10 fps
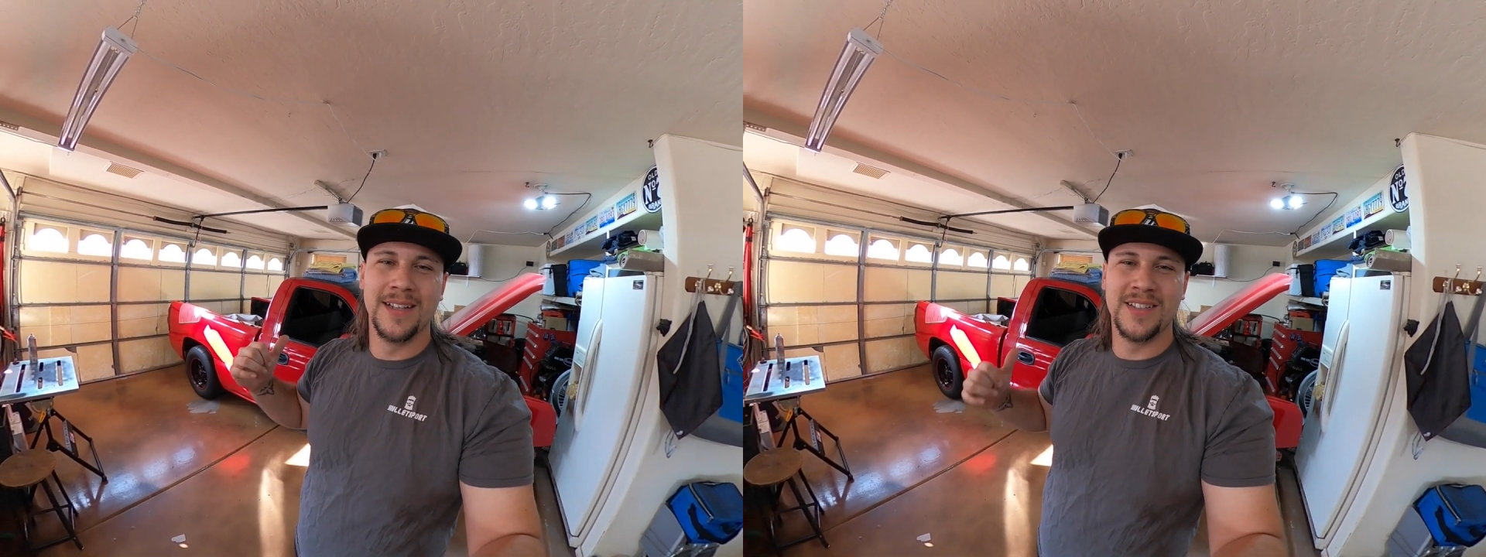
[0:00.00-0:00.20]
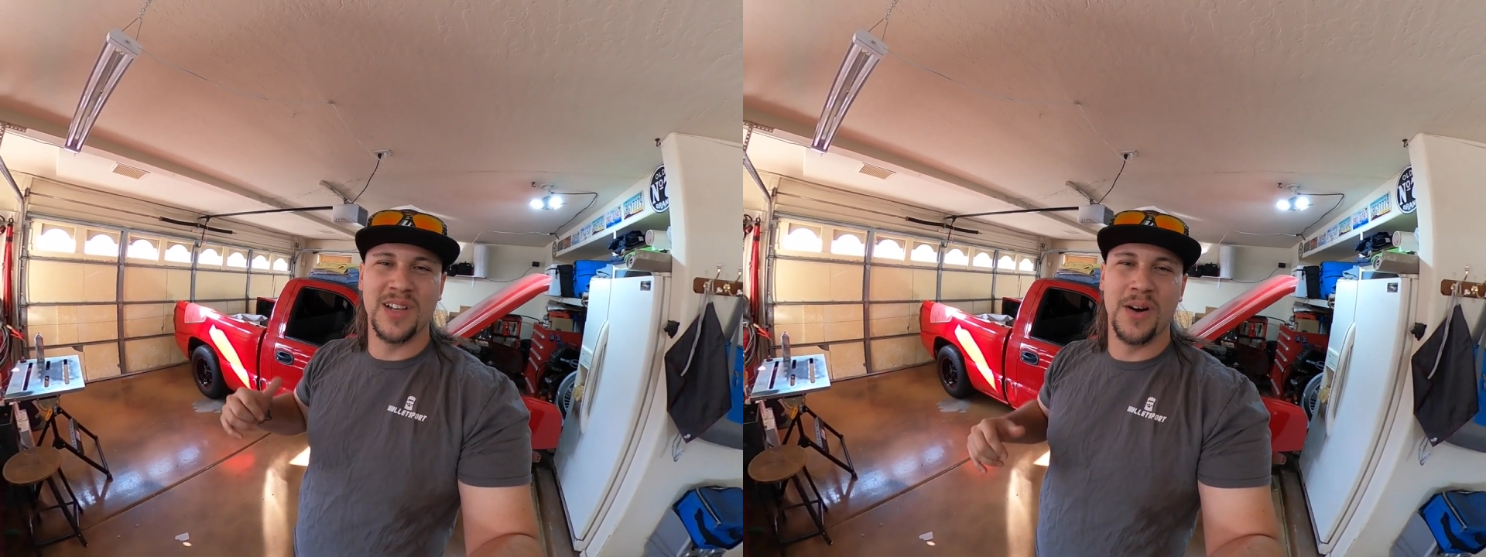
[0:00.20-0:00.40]

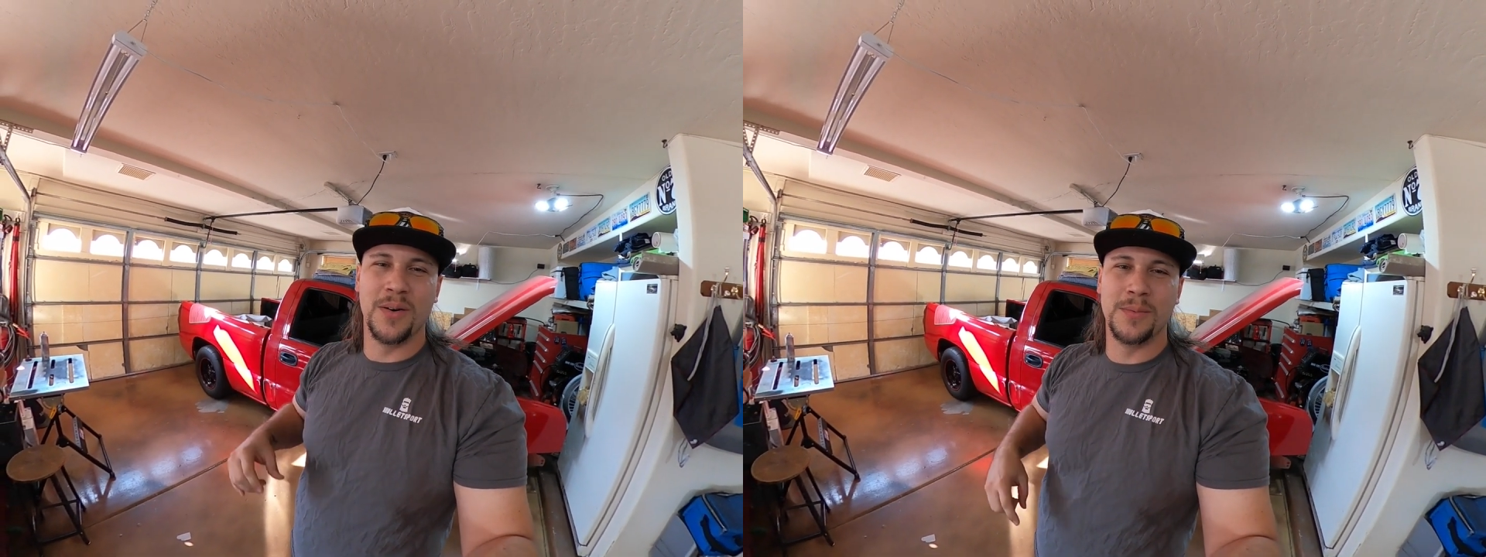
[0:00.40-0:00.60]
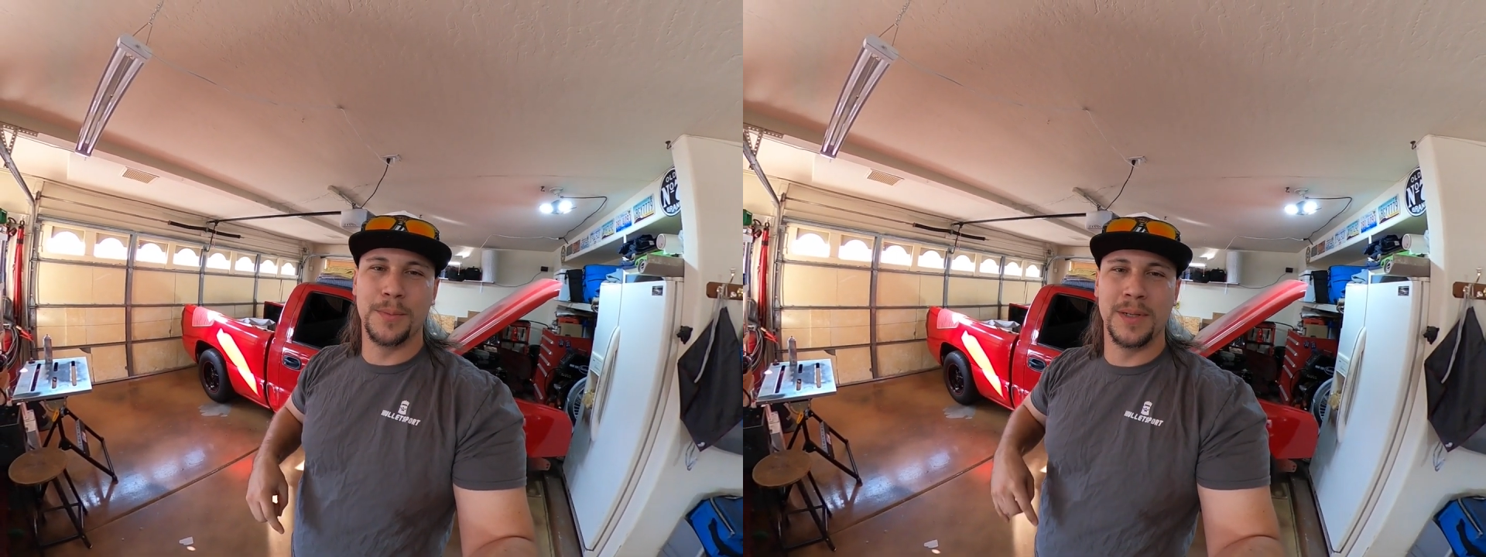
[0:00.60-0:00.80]

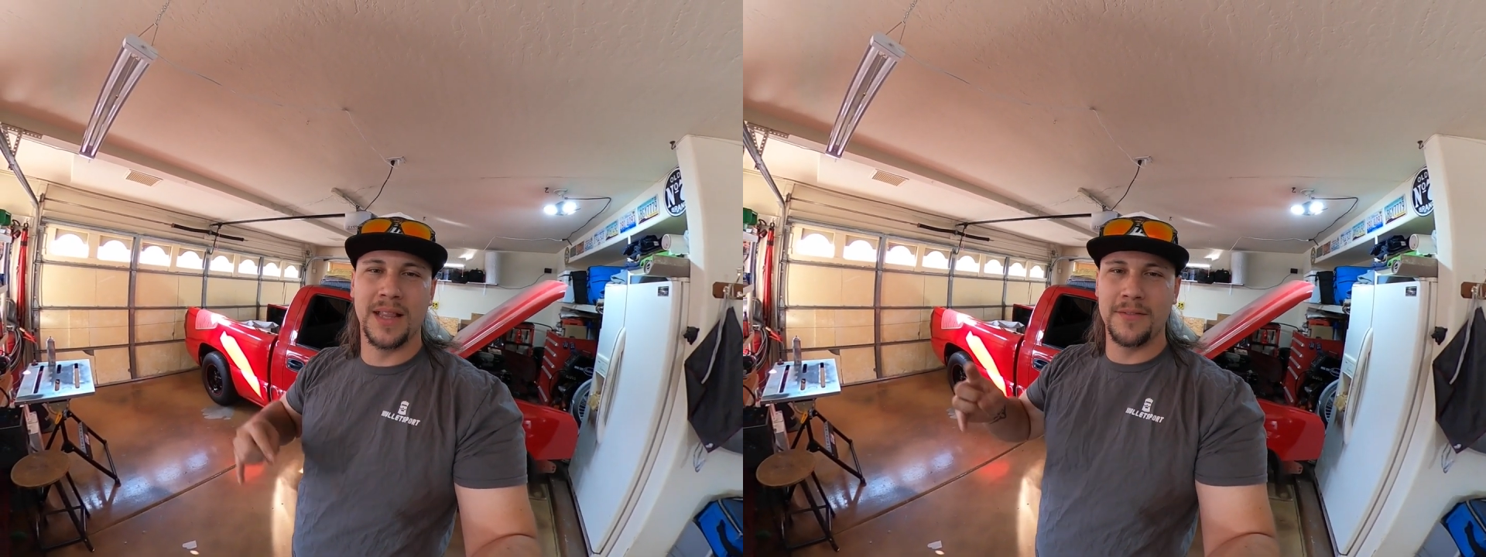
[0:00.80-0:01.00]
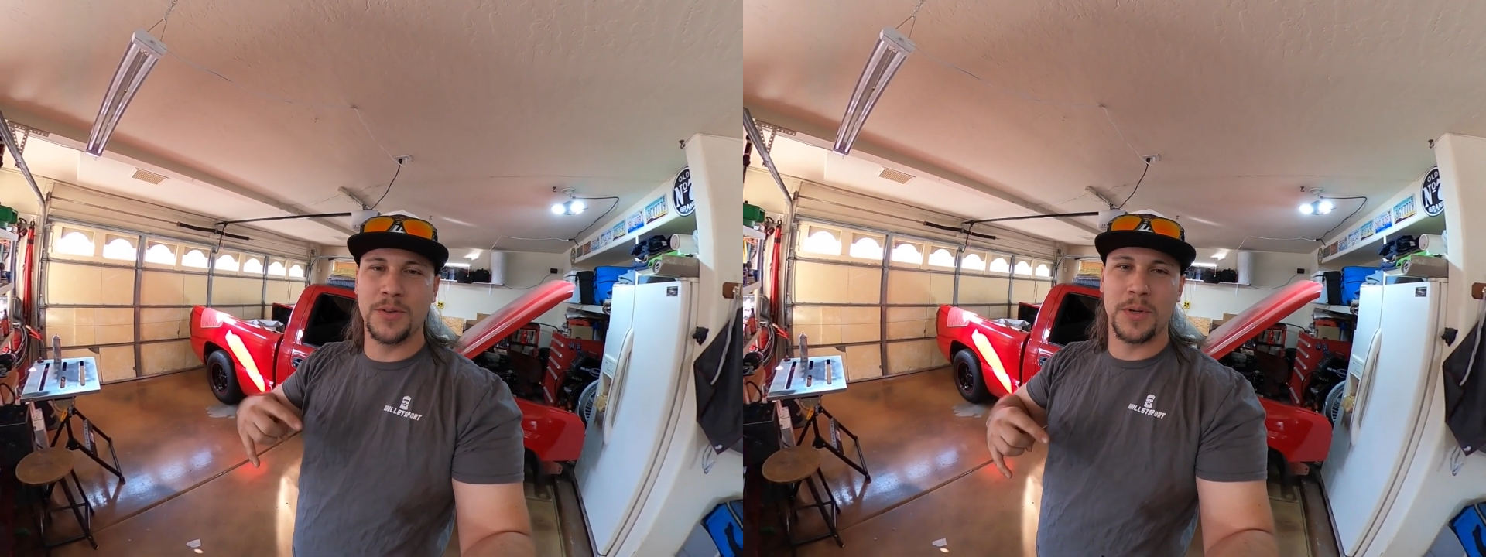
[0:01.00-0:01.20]
so we'd
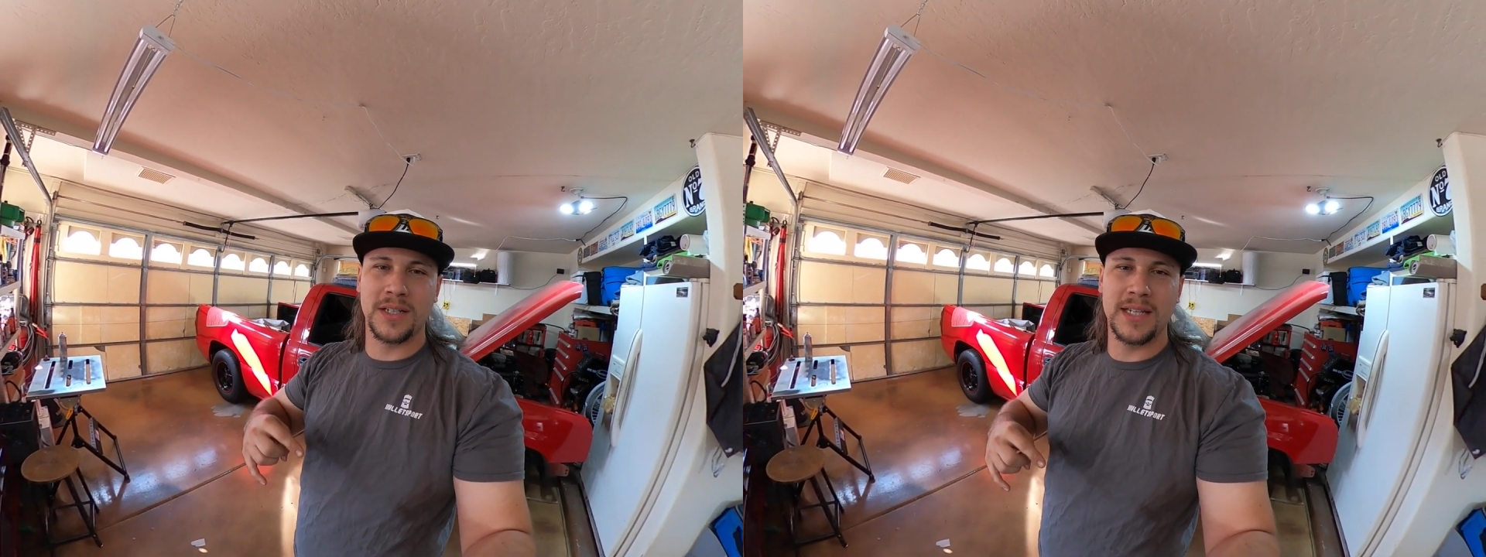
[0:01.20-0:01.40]
love to work